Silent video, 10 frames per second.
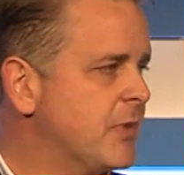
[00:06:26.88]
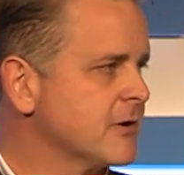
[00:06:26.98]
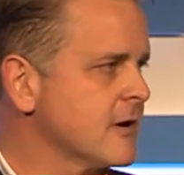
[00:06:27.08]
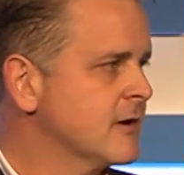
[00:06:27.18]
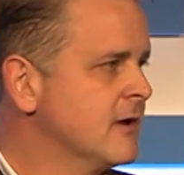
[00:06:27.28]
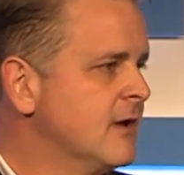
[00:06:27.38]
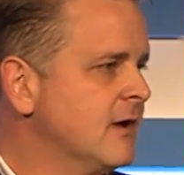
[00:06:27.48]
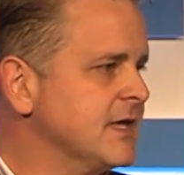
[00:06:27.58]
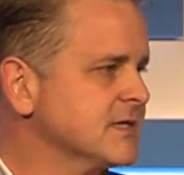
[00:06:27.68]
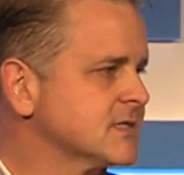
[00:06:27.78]
better,
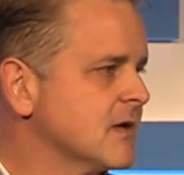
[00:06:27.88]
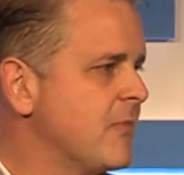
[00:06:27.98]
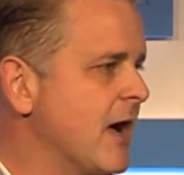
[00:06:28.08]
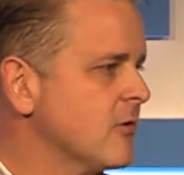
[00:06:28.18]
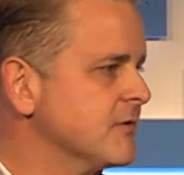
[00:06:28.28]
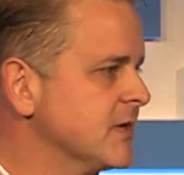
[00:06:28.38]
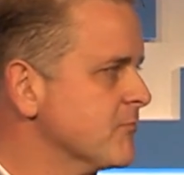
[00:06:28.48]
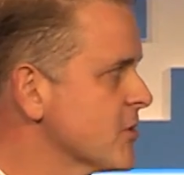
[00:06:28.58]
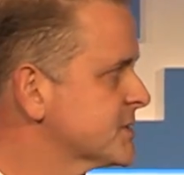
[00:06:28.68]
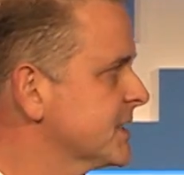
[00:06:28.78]
is about
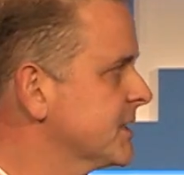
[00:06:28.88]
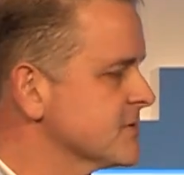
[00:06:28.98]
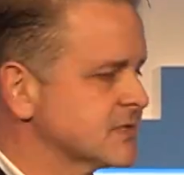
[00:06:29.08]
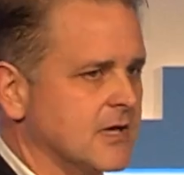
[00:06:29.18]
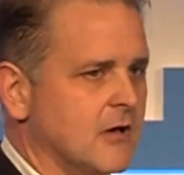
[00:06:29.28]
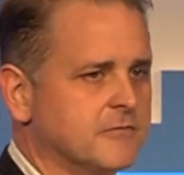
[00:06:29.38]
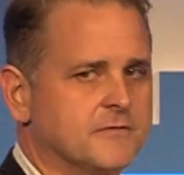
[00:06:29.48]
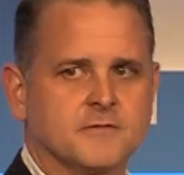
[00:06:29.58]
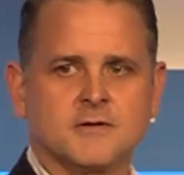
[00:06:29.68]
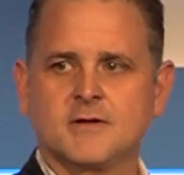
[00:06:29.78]
immersing
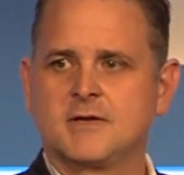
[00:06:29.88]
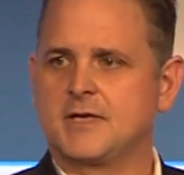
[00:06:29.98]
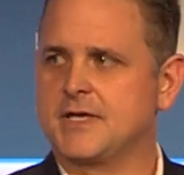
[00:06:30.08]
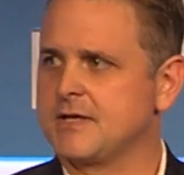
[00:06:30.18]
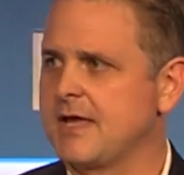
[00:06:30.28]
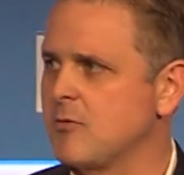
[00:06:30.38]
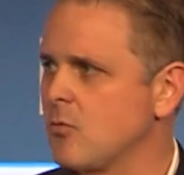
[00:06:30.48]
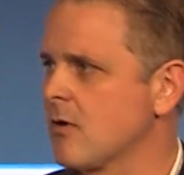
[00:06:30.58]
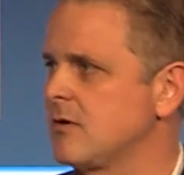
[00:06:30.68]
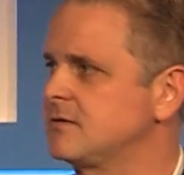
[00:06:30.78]
yourself in a
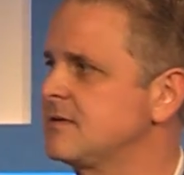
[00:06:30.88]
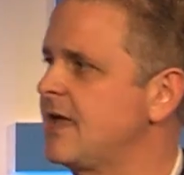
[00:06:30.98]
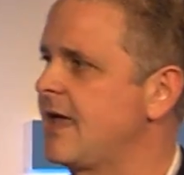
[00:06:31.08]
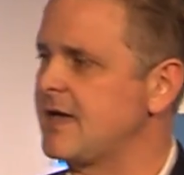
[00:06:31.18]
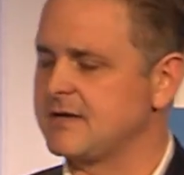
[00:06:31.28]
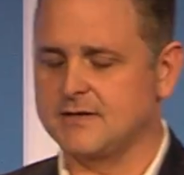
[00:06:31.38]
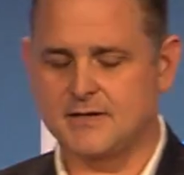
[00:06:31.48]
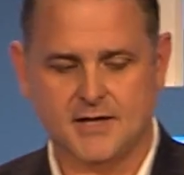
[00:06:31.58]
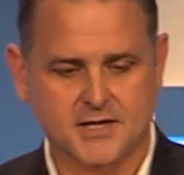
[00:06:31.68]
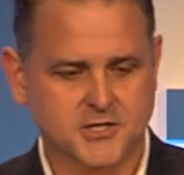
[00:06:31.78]
world and
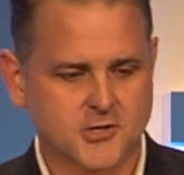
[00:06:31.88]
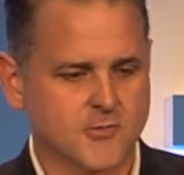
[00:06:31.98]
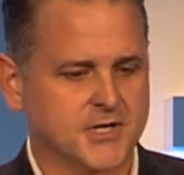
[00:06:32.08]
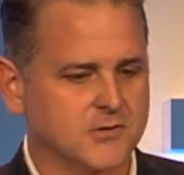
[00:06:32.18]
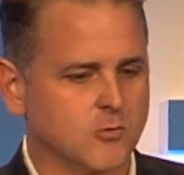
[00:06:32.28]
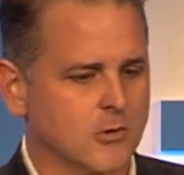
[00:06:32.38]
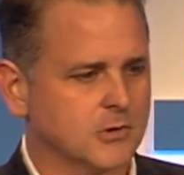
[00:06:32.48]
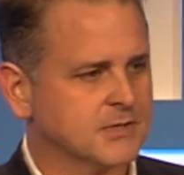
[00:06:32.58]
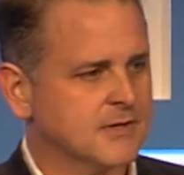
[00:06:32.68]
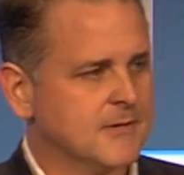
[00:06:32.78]
a curated
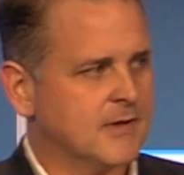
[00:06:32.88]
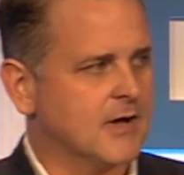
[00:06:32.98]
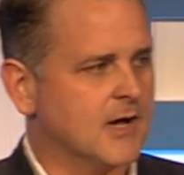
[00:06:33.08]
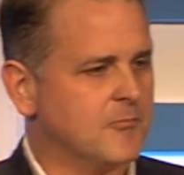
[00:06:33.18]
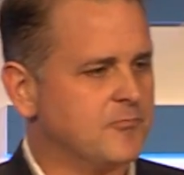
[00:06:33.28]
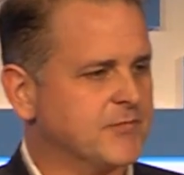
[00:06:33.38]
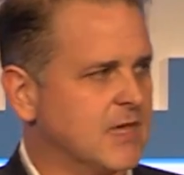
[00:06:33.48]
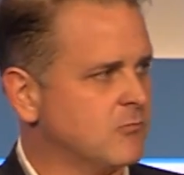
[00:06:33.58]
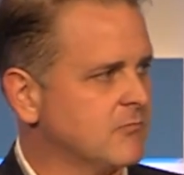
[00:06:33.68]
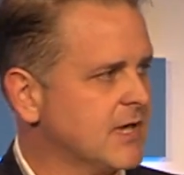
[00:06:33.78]
world.
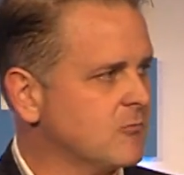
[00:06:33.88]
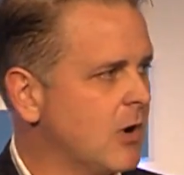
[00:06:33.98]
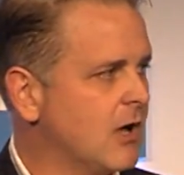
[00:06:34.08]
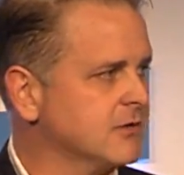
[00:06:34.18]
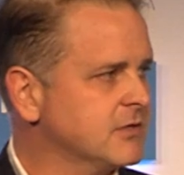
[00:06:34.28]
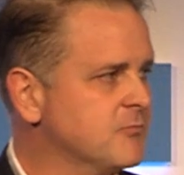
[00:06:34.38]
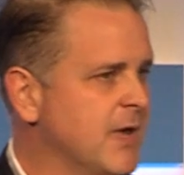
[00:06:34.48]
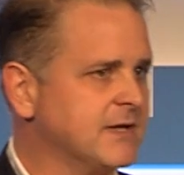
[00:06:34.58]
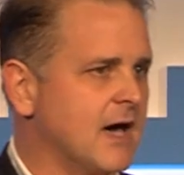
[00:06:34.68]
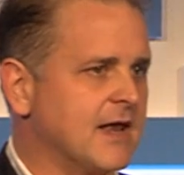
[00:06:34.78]
And while you
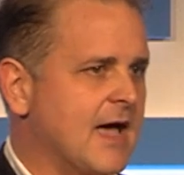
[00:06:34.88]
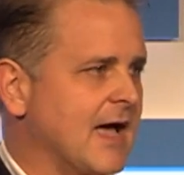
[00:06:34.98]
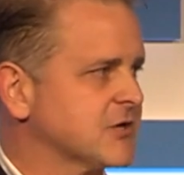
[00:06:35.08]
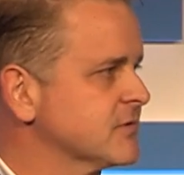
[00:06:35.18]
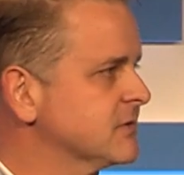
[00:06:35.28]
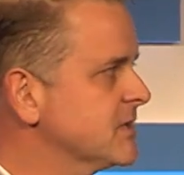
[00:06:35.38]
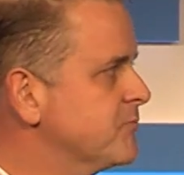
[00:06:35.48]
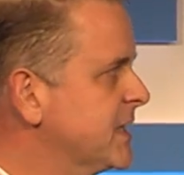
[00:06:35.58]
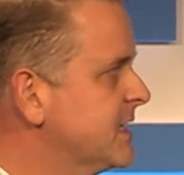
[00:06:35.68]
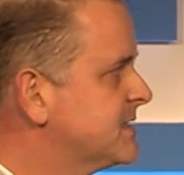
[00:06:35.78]
may not actually
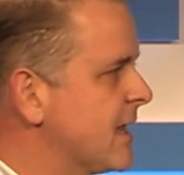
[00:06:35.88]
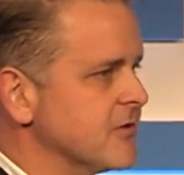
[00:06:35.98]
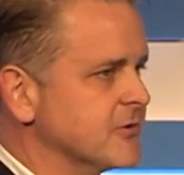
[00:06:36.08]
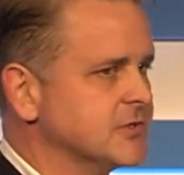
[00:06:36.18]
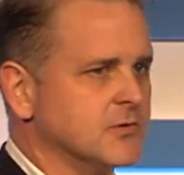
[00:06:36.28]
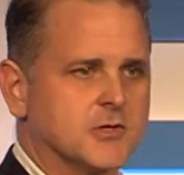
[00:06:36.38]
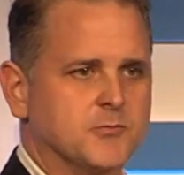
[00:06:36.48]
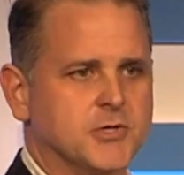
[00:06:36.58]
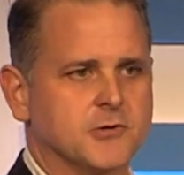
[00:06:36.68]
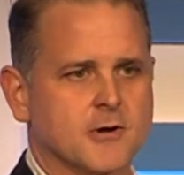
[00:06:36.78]
be tethered to a
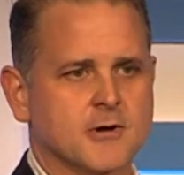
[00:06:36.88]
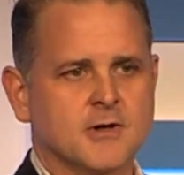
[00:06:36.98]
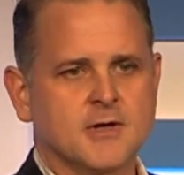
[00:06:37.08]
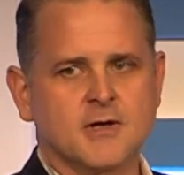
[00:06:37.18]
computer,